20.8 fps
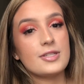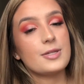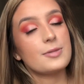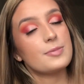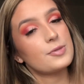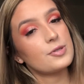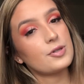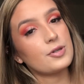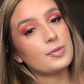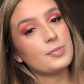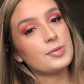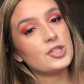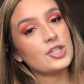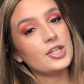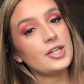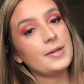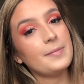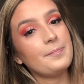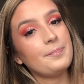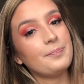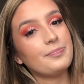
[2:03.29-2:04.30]
a
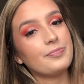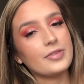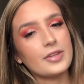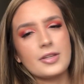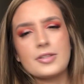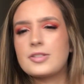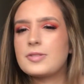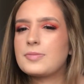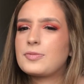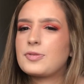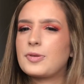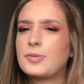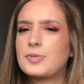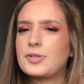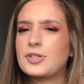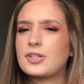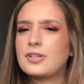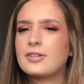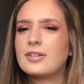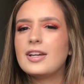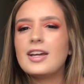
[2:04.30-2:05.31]
subscription.
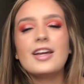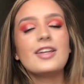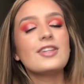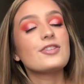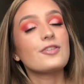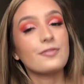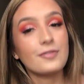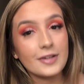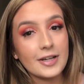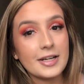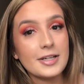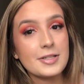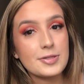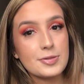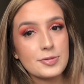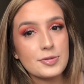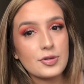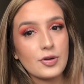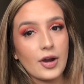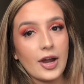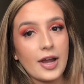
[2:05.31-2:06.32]
Don't forget to
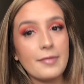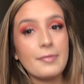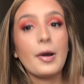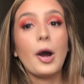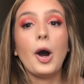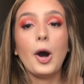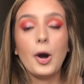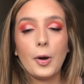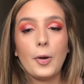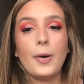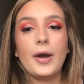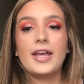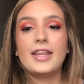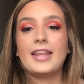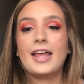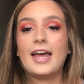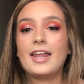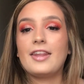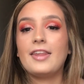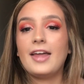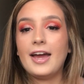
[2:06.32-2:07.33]
subscribe. Oh,
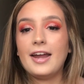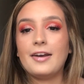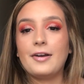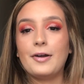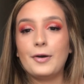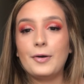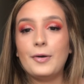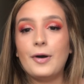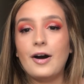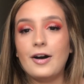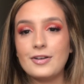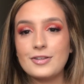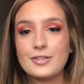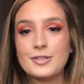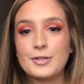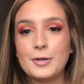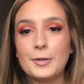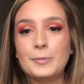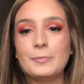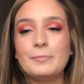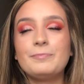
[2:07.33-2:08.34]
and on that note,
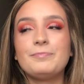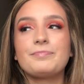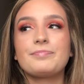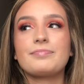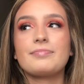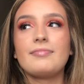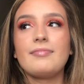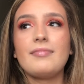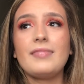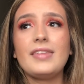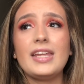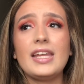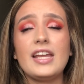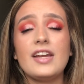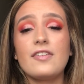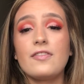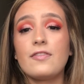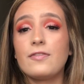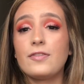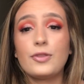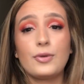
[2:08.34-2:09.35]
also,
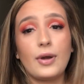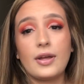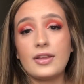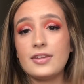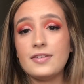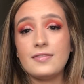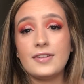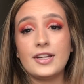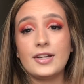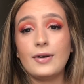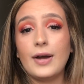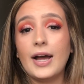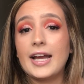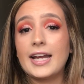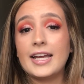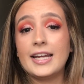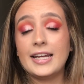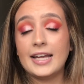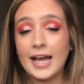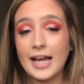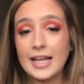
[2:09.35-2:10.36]
throughout the video, I
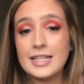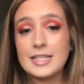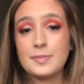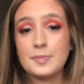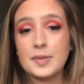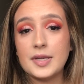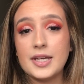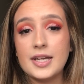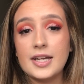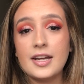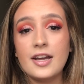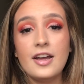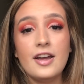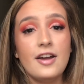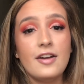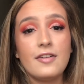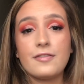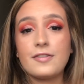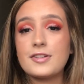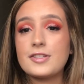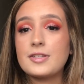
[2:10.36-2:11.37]
cannot speak.
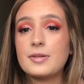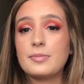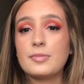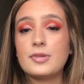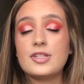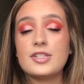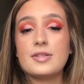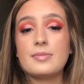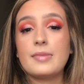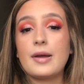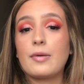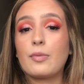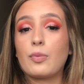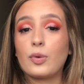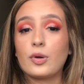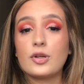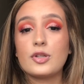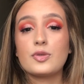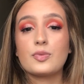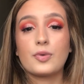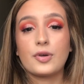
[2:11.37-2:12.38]
For some reason, my
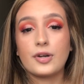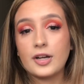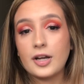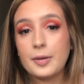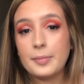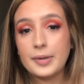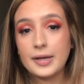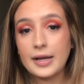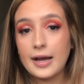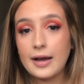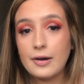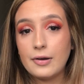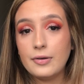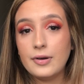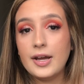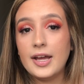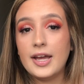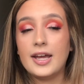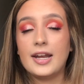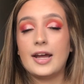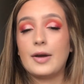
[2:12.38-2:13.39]
words weren't coming out
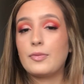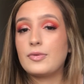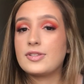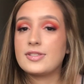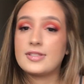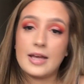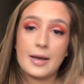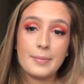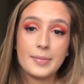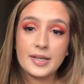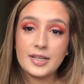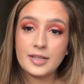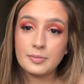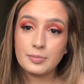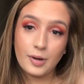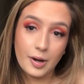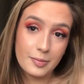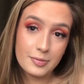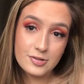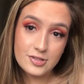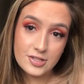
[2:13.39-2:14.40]
and I was not making
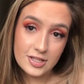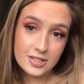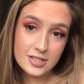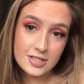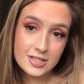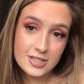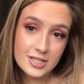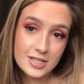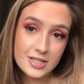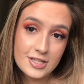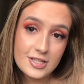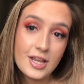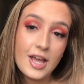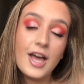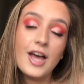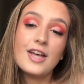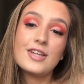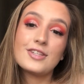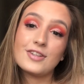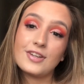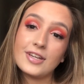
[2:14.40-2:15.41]
proper sentences.
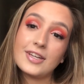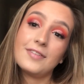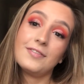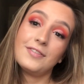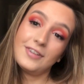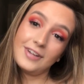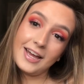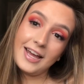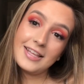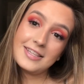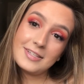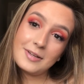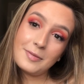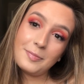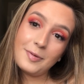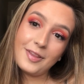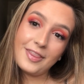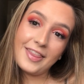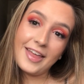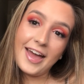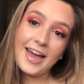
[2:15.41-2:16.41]
So I'll give you a heads up
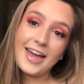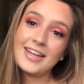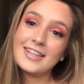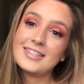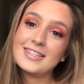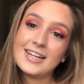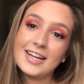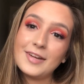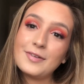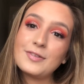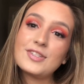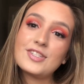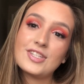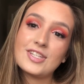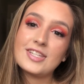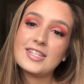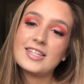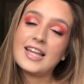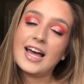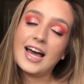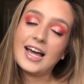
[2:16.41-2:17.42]
on that. Today was
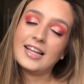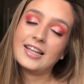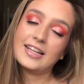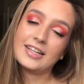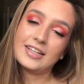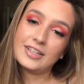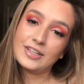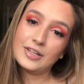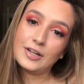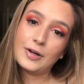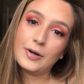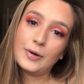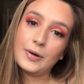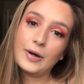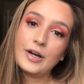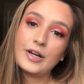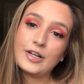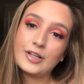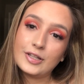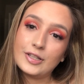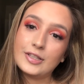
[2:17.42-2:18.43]
just not like, you know,
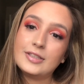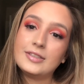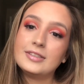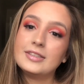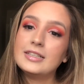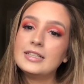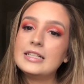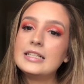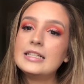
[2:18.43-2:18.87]
a good